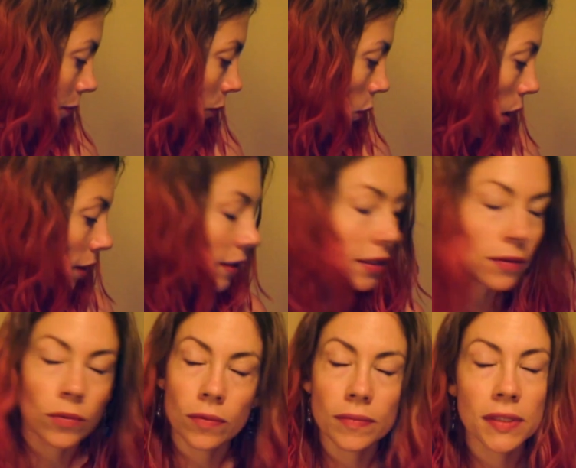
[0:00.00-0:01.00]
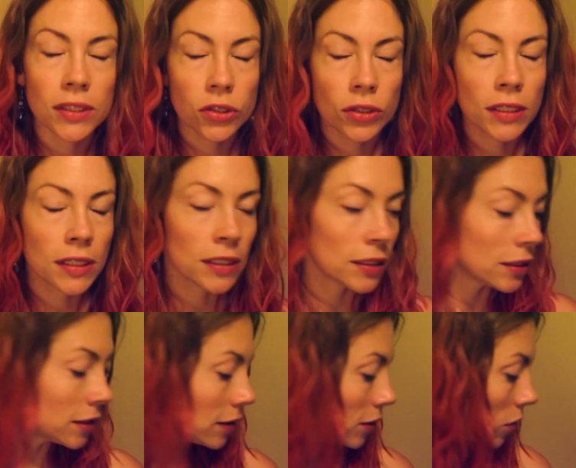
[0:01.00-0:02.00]
process. Citrine
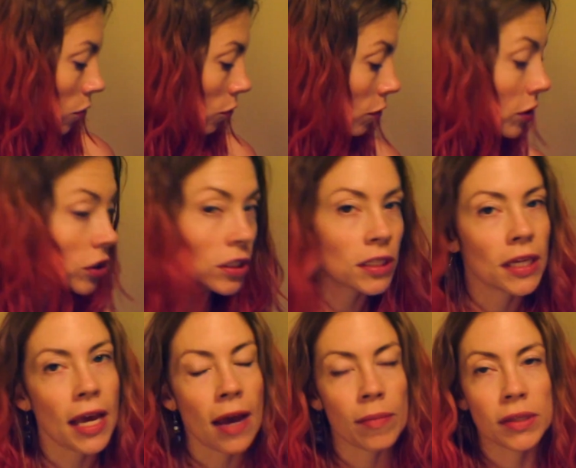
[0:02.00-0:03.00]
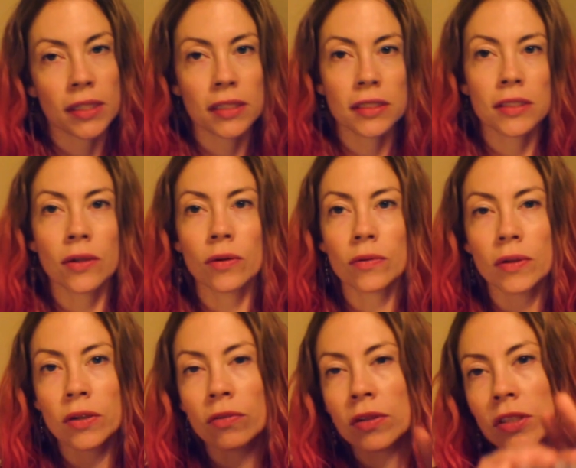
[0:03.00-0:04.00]
is originally amethyst, so
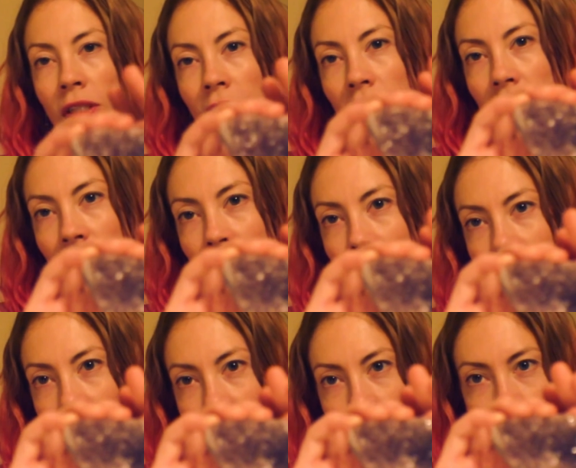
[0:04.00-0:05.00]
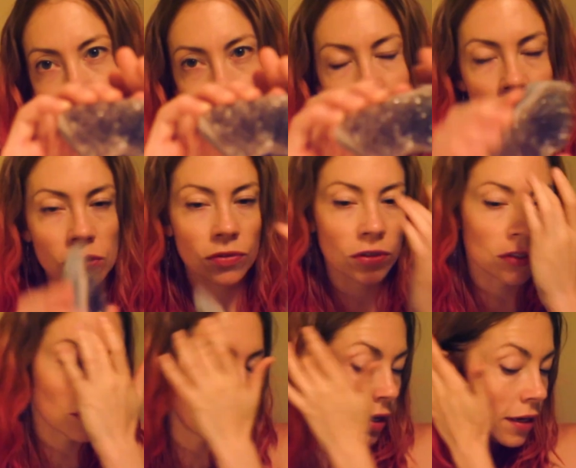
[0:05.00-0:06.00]
it originally looks like this in the ground when it's
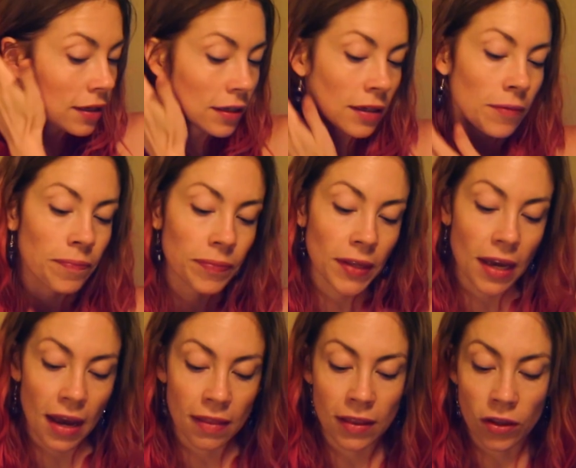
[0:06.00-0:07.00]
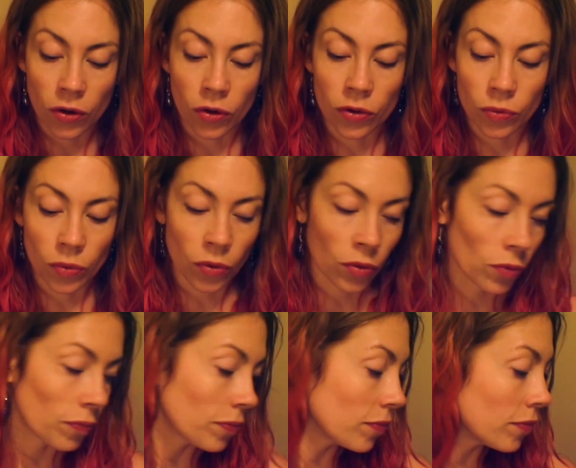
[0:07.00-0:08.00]
first created, and then the earth will,
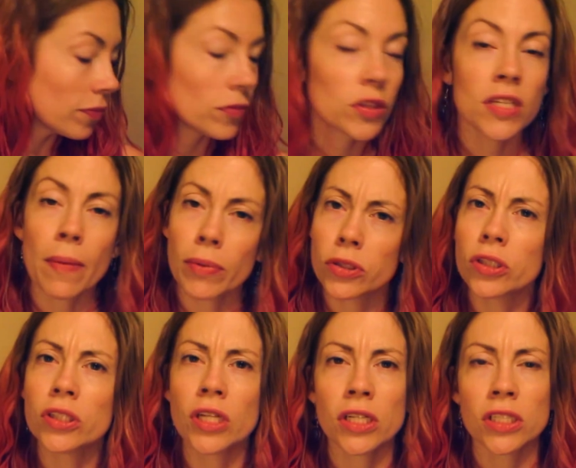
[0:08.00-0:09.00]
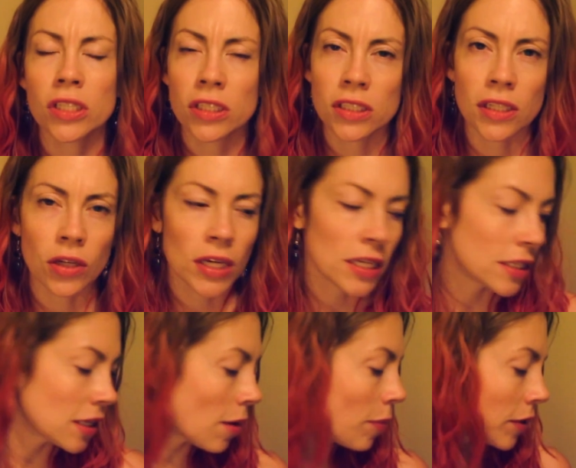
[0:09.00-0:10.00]
temperature changes, it
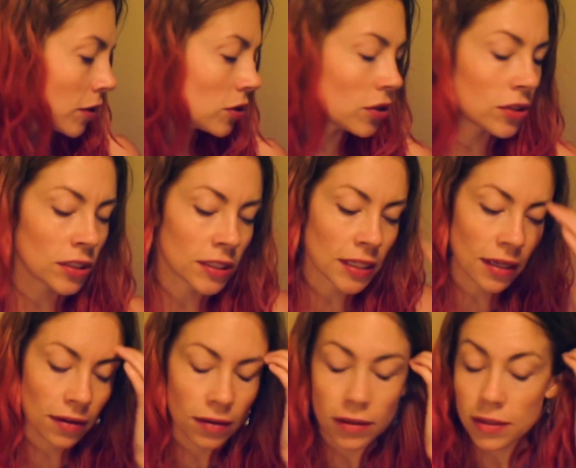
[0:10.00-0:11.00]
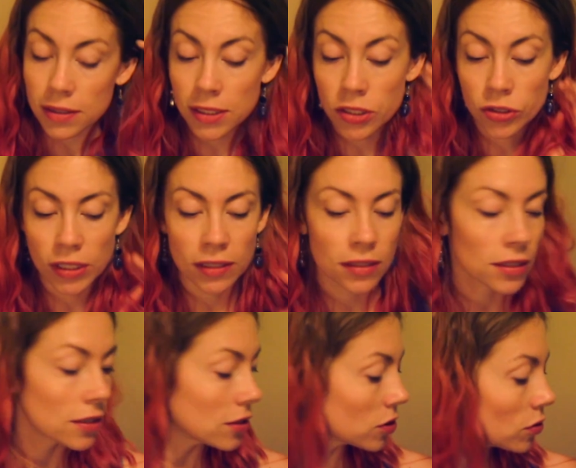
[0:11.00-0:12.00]
heats up and it turns into citrine.
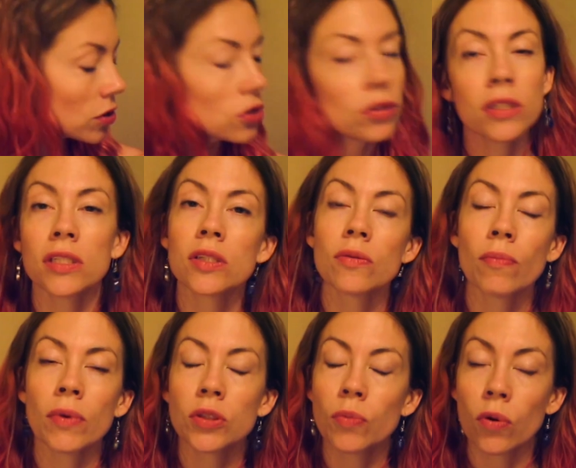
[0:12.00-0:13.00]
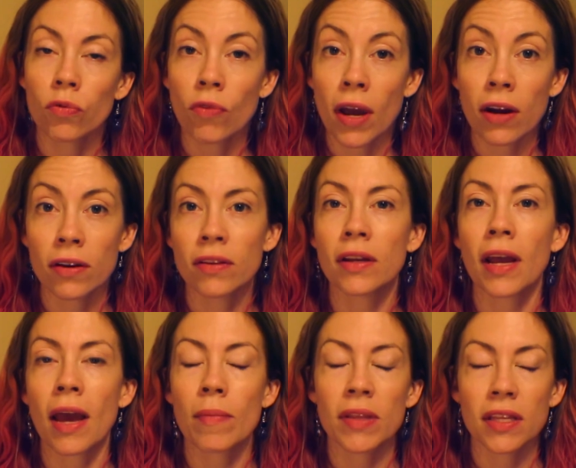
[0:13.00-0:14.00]
So citrine is much more rare than
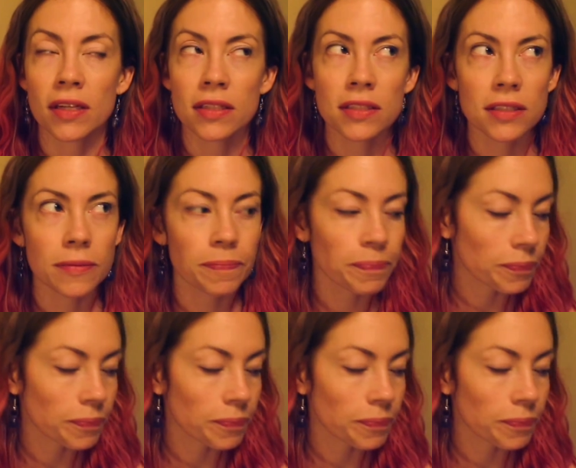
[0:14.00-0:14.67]
amethyst.